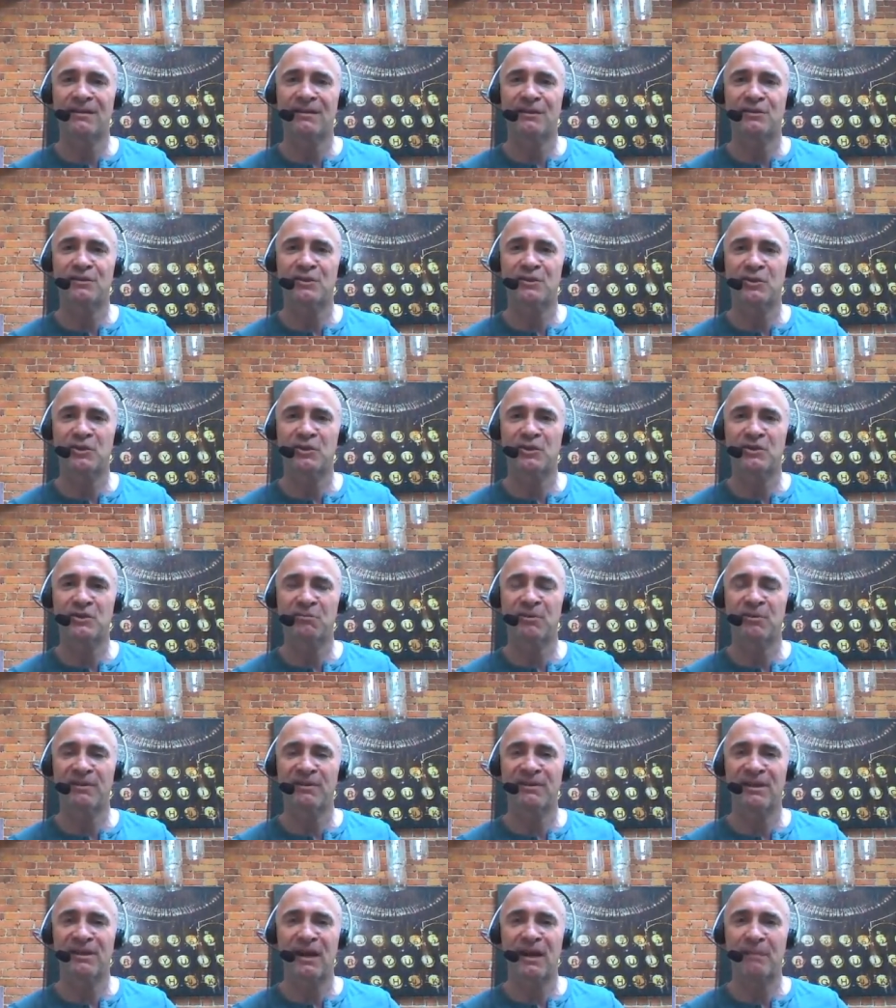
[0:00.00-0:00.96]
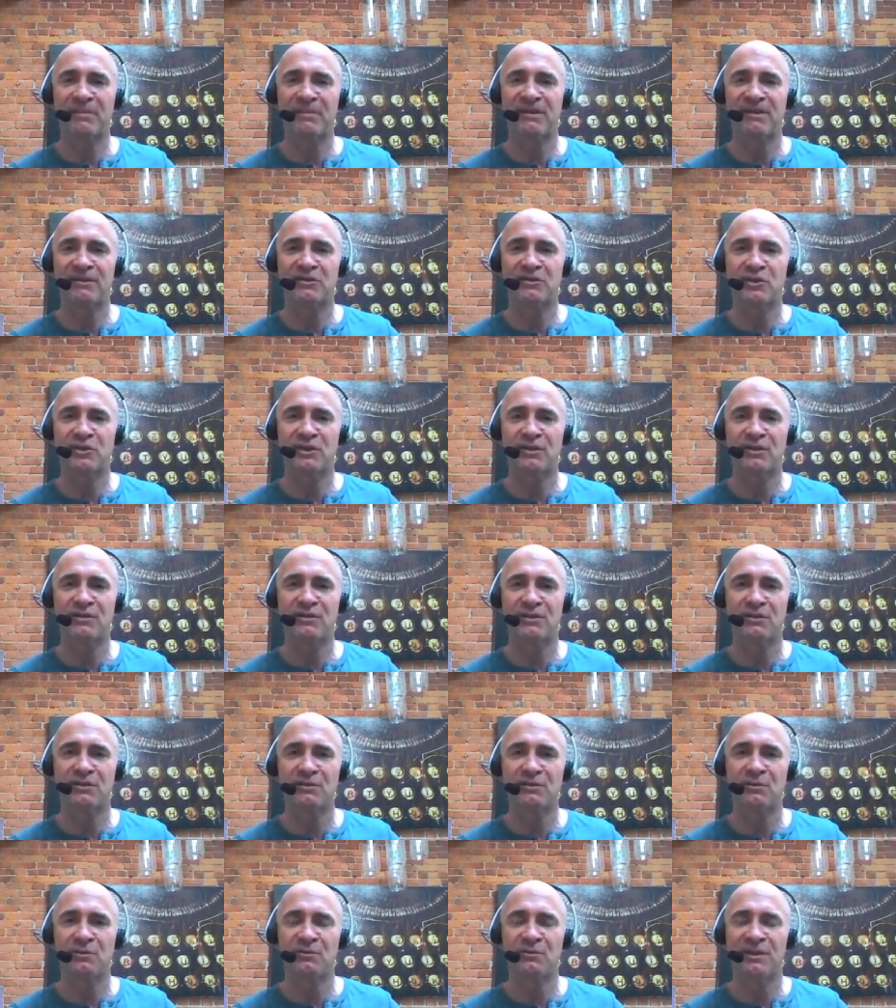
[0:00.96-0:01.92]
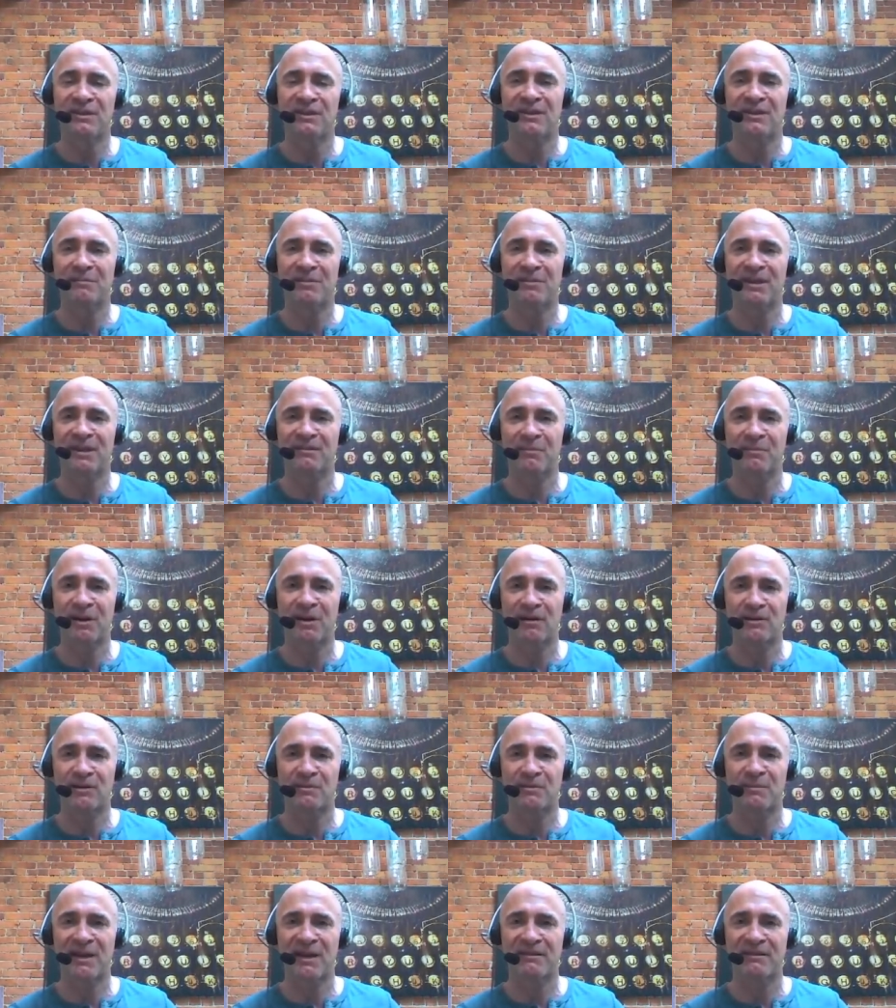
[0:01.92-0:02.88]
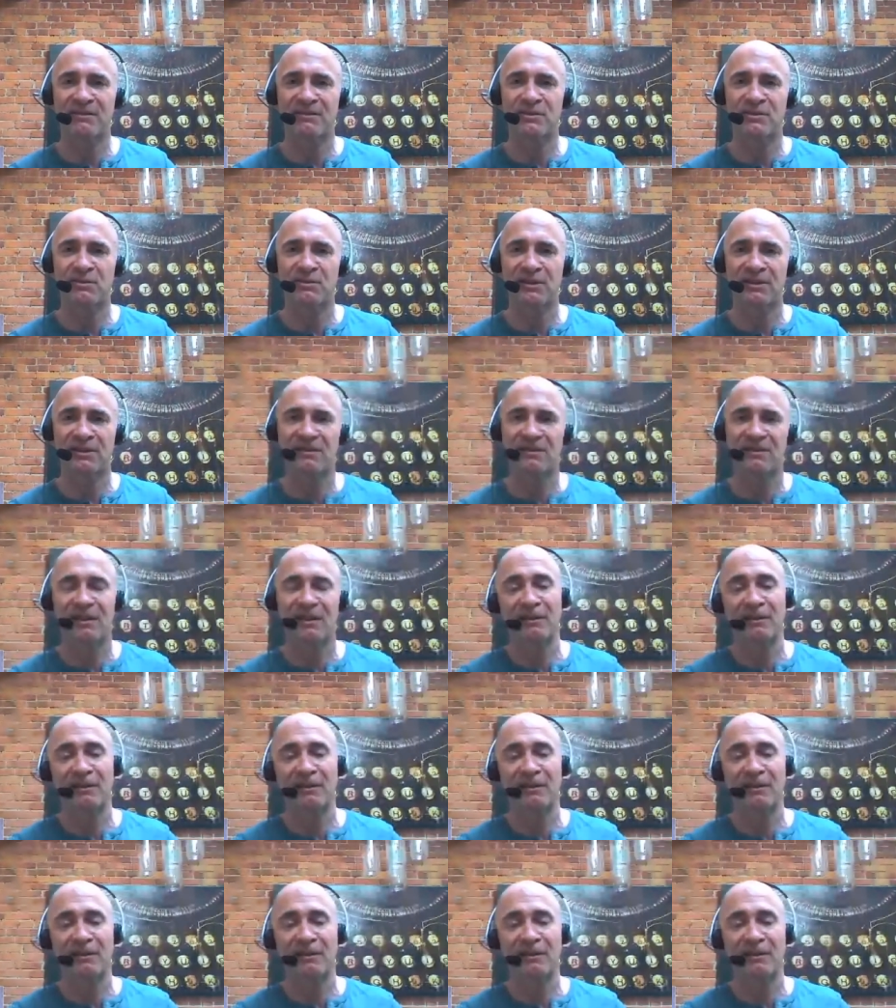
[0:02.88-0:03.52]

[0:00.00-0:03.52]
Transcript: the Church was in opposition to same-sex marriage in Massachusetts.